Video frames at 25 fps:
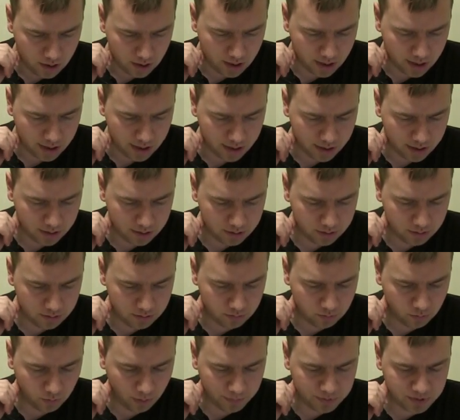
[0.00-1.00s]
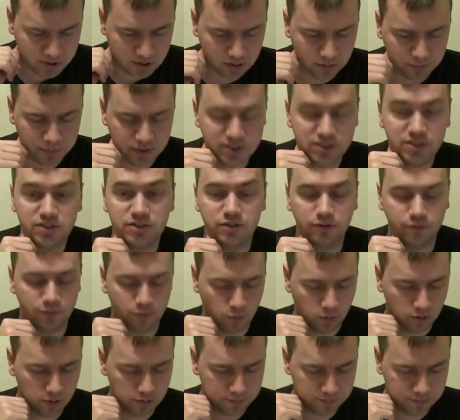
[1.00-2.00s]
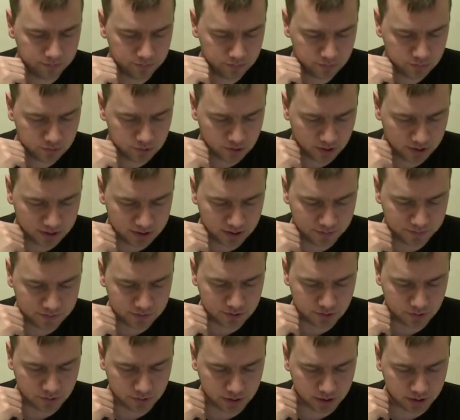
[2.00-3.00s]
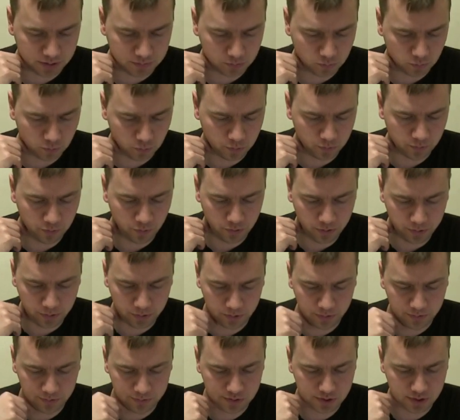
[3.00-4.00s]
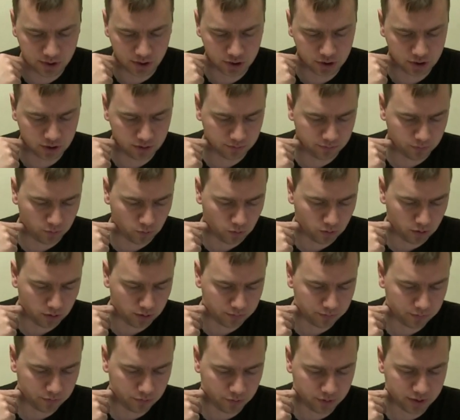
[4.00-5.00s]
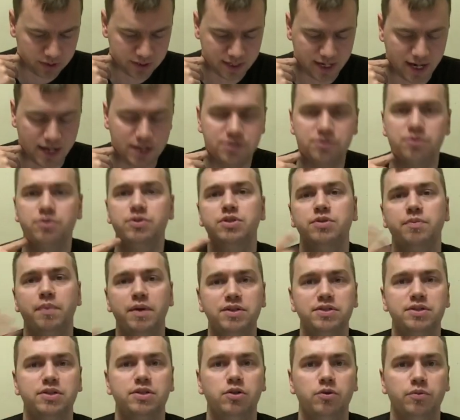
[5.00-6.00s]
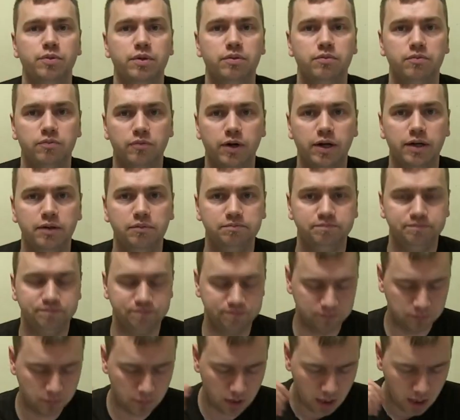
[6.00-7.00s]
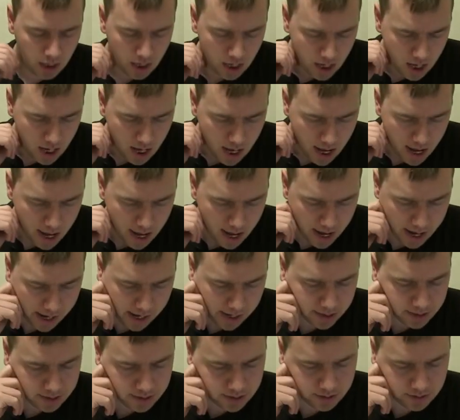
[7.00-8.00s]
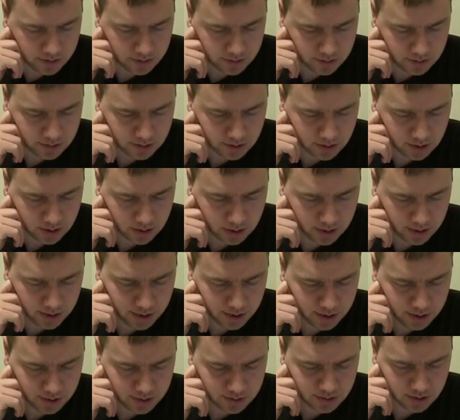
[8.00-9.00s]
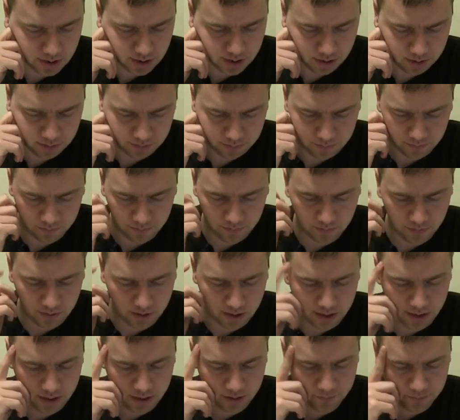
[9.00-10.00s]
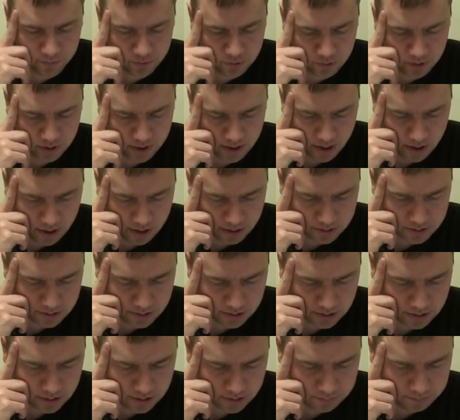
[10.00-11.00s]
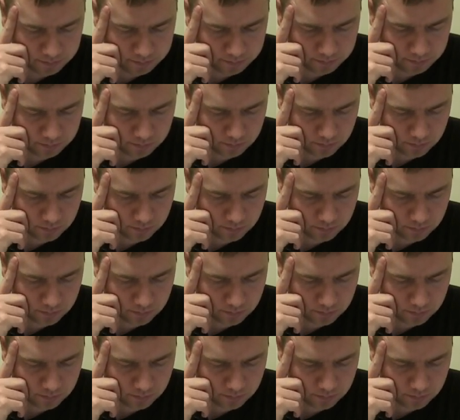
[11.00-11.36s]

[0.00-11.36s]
Weapon skill, ballistic skill 4, strength toughness 3, 3 wounds, initiative 4, 3 attacks. So he's a basic human, right? And he's an infantry character.